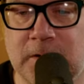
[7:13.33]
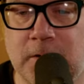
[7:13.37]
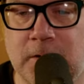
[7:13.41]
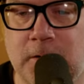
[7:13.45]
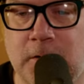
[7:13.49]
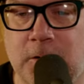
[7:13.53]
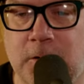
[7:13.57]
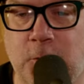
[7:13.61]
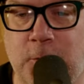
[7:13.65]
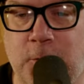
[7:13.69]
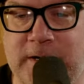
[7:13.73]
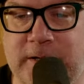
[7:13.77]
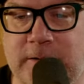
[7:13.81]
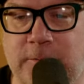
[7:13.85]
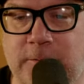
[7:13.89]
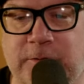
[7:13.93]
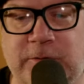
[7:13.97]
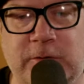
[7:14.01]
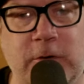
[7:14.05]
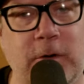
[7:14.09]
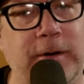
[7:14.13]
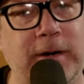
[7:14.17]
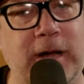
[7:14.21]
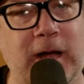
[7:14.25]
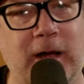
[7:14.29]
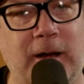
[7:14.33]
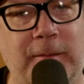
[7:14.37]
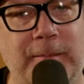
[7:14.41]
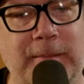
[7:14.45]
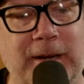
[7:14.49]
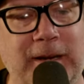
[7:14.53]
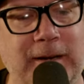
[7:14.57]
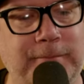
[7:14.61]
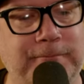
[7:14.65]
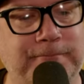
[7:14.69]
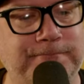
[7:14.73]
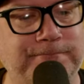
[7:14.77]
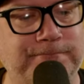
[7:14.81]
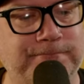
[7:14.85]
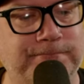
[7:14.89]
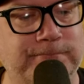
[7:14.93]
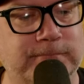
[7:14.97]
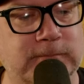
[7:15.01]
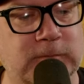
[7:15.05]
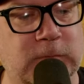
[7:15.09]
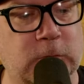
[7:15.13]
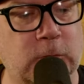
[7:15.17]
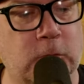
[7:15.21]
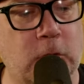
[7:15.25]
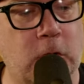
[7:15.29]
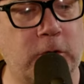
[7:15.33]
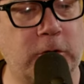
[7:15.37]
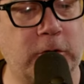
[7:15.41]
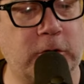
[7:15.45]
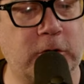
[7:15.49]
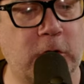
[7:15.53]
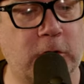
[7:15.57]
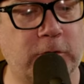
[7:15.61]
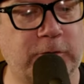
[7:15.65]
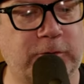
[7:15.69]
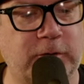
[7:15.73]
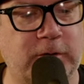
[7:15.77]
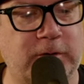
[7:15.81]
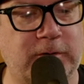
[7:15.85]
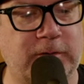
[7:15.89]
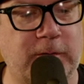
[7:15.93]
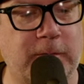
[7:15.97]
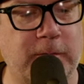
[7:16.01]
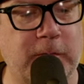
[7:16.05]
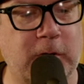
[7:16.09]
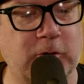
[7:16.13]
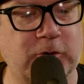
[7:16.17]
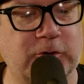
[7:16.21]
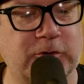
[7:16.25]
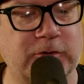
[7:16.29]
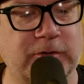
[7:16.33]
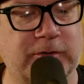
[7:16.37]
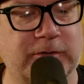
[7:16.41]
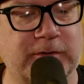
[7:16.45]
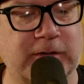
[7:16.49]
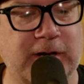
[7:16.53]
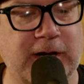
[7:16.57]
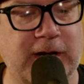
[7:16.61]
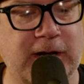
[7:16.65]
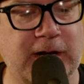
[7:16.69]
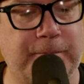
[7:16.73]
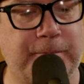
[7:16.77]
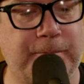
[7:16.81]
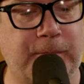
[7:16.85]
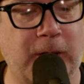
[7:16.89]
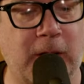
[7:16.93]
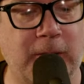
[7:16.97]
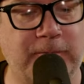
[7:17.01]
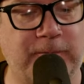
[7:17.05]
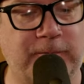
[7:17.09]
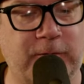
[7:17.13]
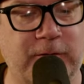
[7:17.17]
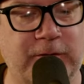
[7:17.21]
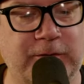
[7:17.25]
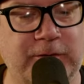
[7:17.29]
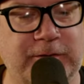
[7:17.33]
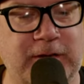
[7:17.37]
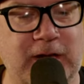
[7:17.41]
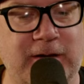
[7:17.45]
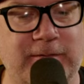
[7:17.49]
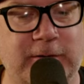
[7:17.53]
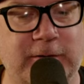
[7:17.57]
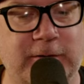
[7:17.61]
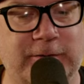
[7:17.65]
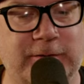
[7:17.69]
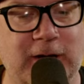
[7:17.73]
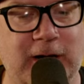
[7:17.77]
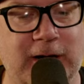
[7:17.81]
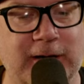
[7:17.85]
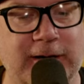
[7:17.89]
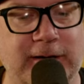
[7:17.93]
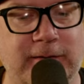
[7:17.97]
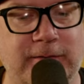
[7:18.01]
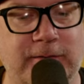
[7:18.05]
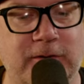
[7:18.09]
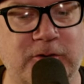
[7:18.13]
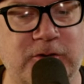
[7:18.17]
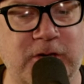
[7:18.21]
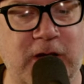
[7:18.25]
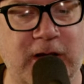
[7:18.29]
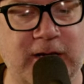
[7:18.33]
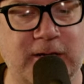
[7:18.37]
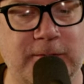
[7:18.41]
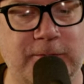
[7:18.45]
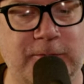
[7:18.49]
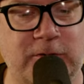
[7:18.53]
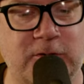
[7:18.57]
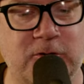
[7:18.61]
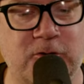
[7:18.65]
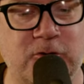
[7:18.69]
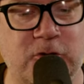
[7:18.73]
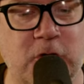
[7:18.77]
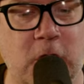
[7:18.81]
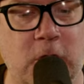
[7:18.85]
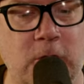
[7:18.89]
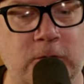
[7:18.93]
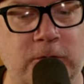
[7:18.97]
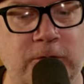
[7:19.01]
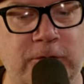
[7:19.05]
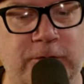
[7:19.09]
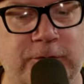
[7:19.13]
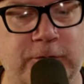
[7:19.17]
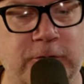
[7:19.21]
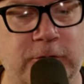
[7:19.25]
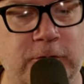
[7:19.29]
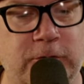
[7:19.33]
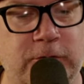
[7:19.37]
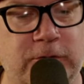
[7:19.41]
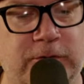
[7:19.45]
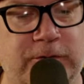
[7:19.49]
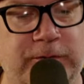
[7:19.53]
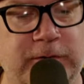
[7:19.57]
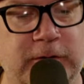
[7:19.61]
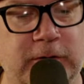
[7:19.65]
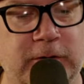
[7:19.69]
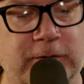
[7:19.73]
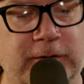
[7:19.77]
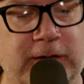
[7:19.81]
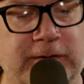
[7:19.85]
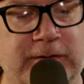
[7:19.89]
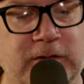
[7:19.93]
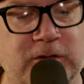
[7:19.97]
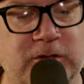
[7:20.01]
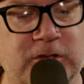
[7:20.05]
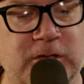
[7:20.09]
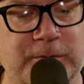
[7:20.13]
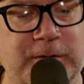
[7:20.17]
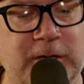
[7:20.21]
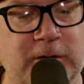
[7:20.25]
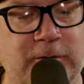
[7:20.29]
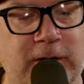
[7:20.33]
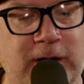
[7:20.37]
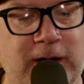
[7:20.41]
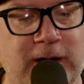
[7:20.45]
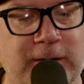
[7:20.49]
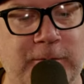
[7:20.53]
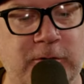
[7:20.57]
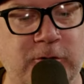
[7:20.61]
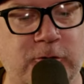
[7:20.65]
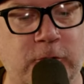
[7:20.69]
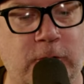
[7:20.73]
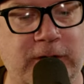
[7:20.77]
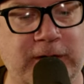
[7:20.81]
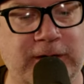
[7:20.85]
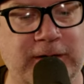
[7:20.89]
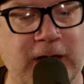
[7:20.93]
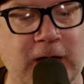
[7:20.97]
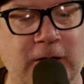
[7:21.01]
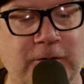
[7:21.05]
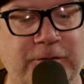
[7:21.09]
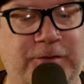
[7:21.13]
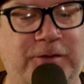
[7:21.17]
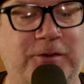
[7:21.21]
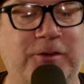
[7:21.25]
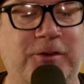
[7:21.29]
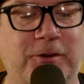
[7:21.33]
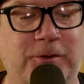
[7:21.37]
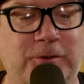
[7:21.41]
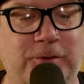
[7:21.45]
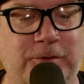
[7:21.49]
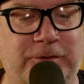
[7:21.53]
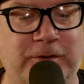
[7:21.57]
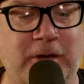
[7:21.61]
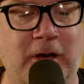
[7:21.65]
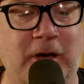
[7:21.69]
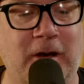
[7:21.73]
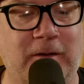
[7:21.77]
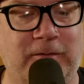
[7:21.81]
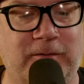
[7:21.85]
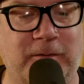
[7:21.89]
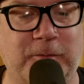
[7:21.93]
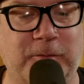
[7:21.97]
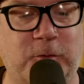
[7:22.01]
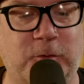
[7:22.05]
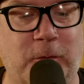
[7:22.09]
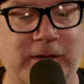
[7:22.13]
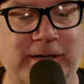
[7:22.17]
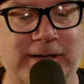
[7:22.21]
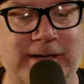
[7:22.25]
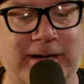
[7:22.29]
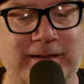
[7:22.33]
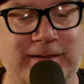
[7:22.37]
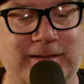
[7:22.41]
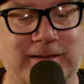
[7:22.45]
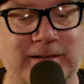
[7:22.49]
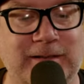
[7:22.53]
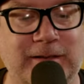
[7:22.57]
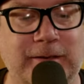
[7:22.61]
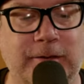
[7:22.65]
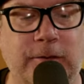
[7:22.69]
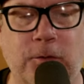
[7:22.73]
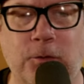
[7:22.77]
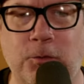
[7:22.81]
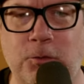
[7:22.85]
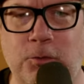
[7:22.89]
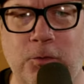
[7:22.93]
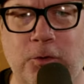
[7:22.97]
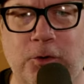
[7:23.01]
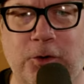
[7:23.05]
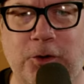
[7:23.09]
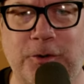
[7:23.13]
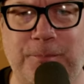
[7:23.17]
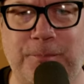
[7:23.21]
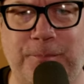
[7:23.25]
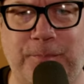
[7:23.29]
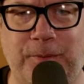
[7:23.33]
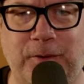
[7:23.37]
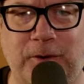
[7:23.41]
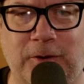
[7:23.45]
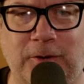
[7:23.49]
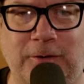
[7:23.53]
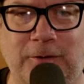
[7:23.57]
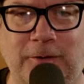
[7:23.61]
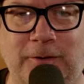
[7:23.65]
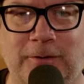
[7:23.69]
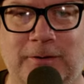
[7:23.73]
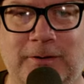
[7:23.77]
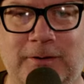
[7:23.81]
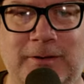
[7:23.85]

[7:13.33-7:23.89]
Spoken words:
Quinn, what's going on, man? Roller coaster of emotions today. Pumped for the Xavier signing. The Jacobs and Jones news feels like the Jimmy Graham and Jordy Nelson news from 2018. Ooh, good pull.